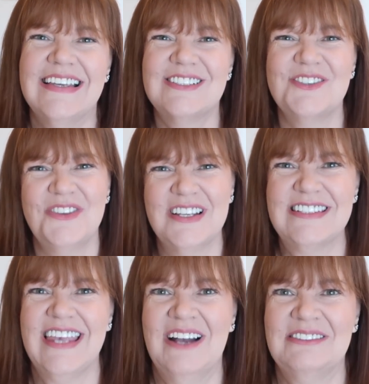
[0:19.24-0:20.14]
So if
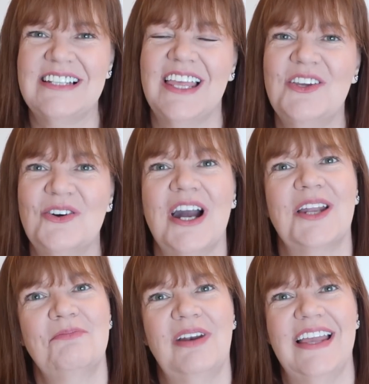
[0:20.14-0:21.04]
that sounds like your
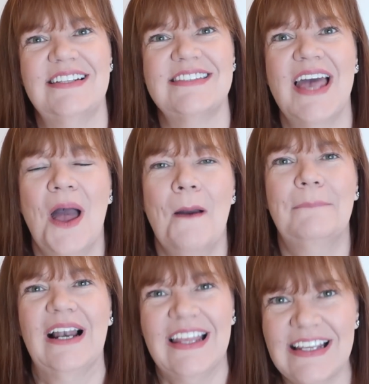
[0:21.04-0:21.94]
kind of place,
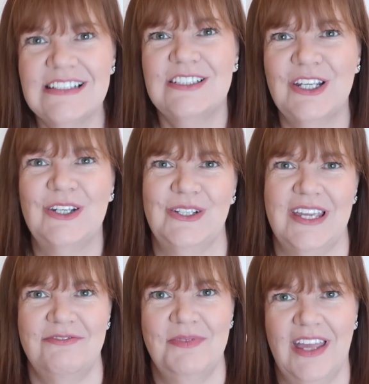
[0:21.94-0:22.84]
please do
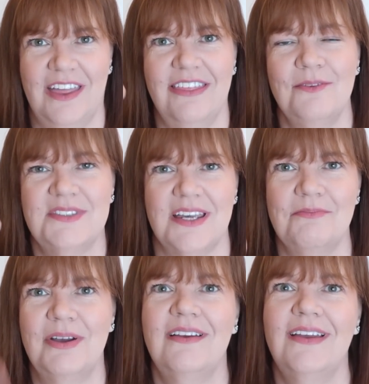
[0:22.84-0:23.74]
give me a thumbs
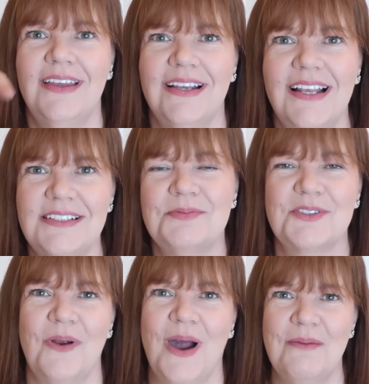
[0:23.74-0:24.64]
up, click
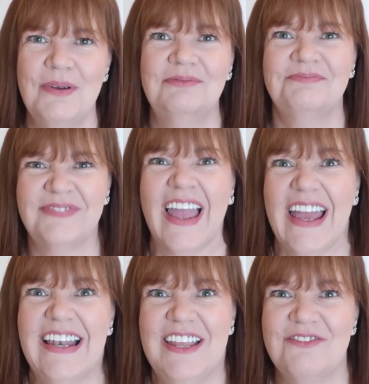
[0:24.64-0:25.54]
subscribe
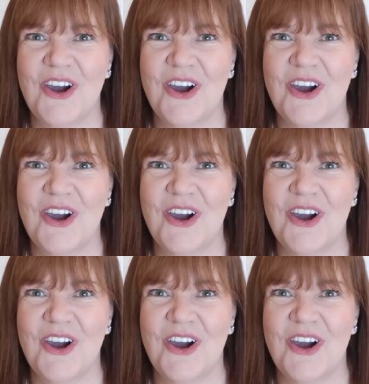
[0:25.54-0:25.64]
and leave a